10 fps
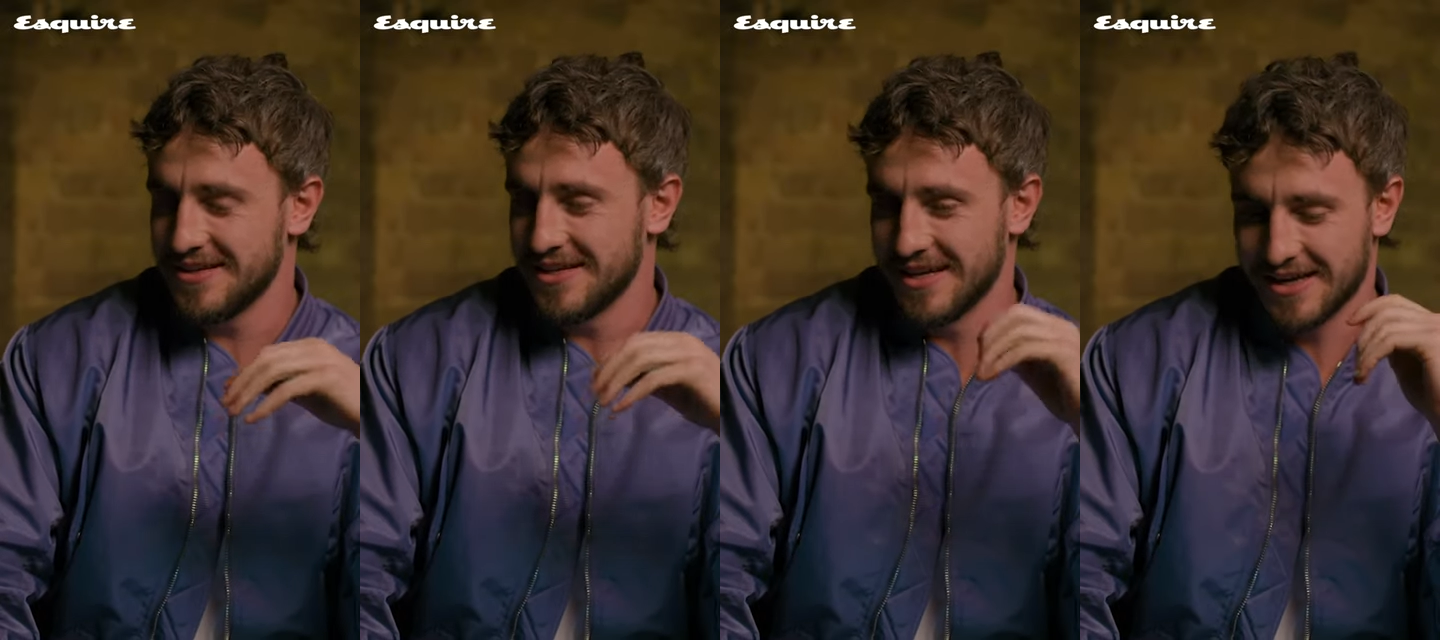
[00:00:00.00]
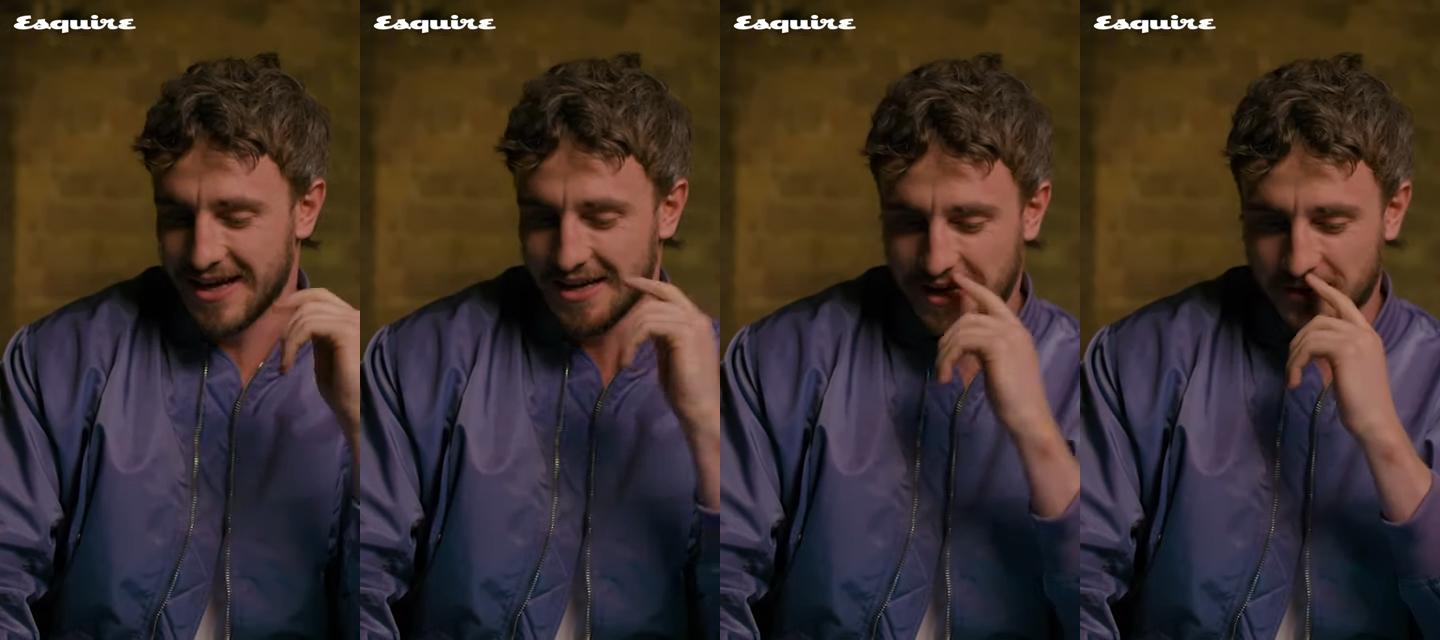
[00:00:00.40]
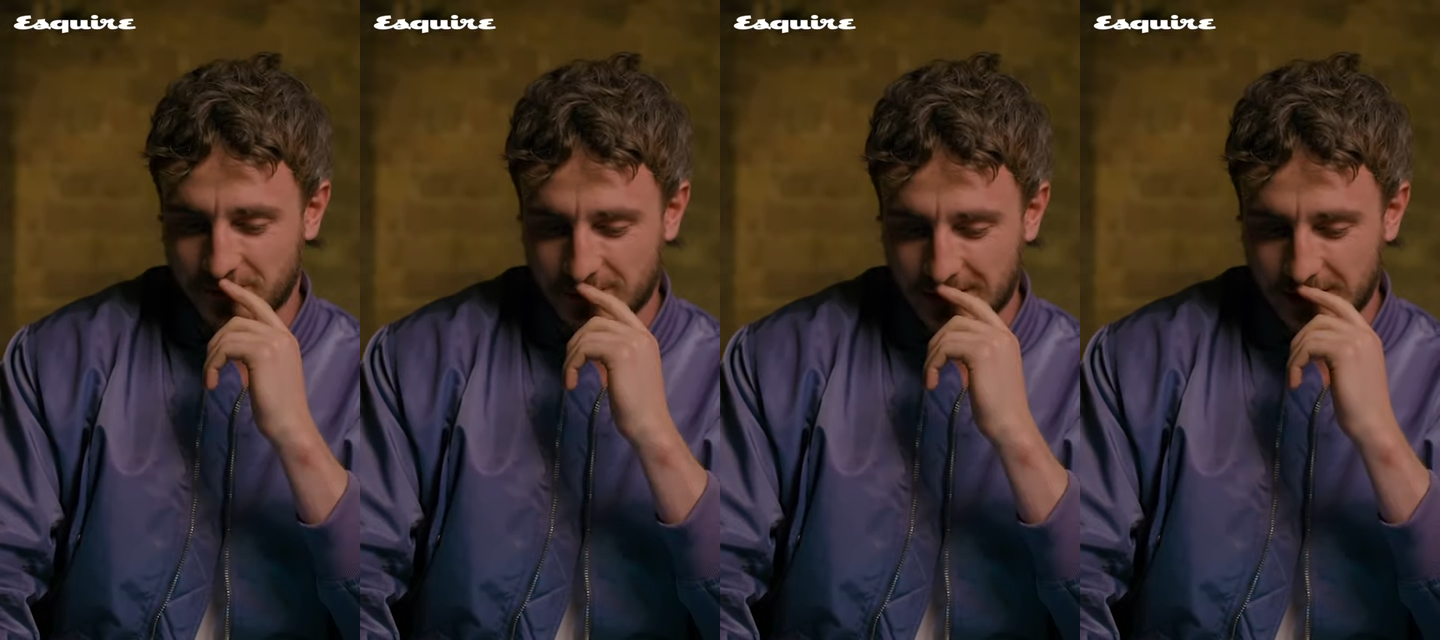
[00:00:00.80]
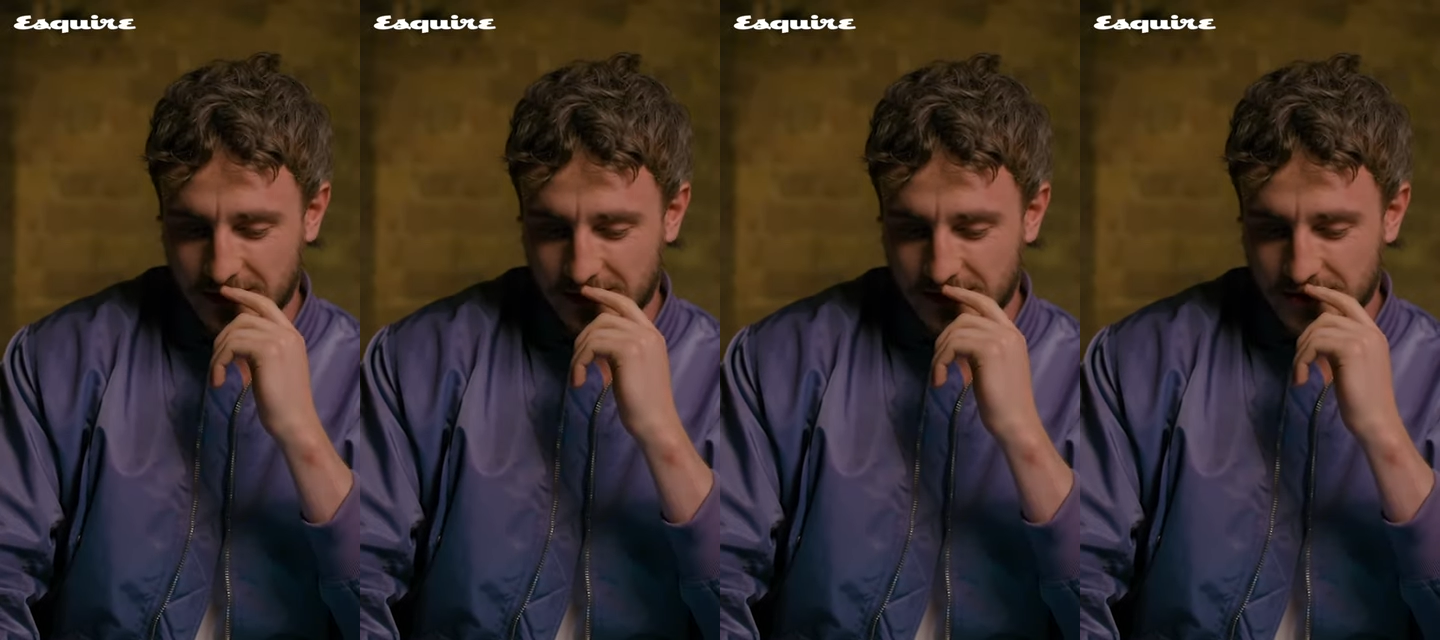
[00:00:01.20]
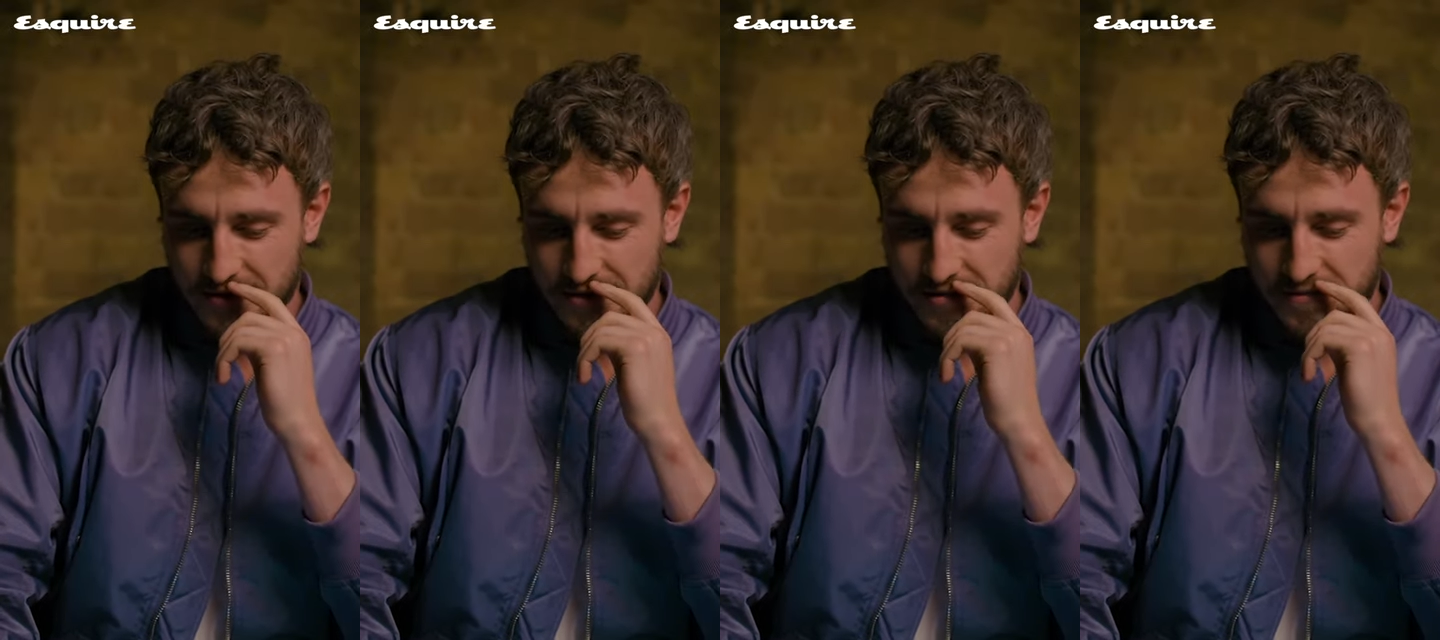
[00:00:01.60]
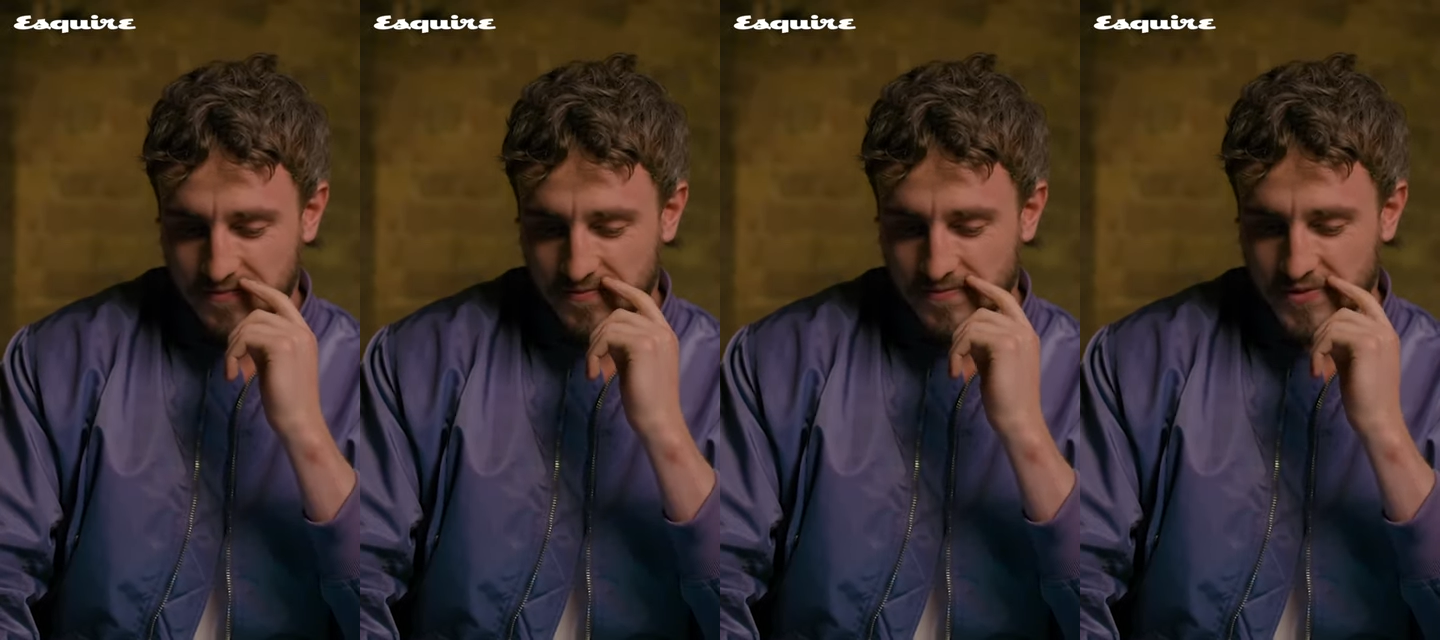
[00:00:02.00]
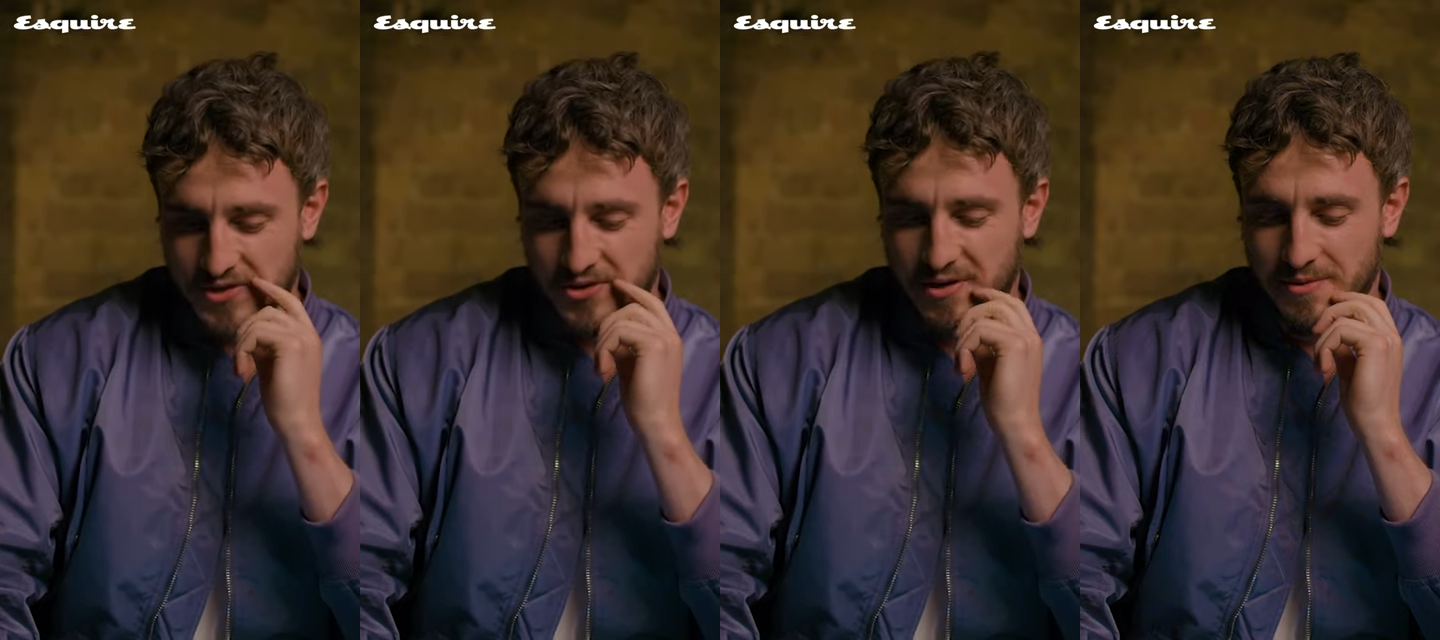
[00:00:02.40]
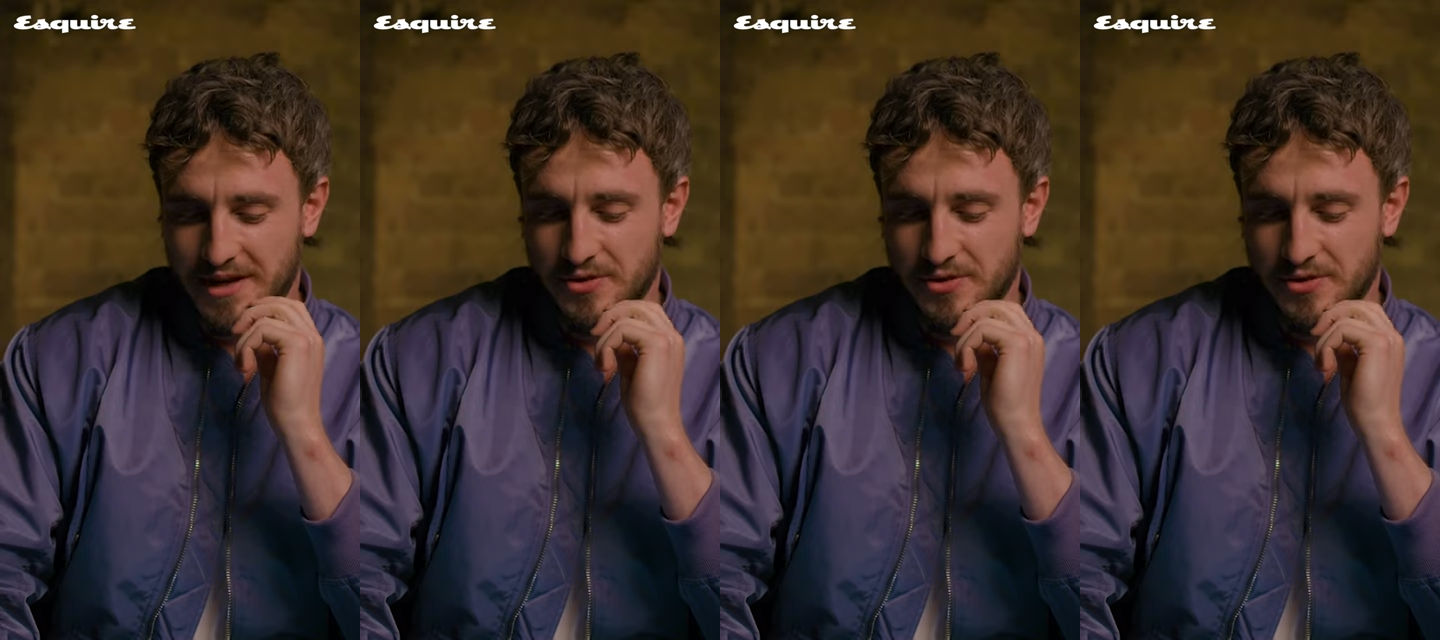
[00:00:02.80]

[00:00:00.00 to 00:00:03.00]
I can't really describe it.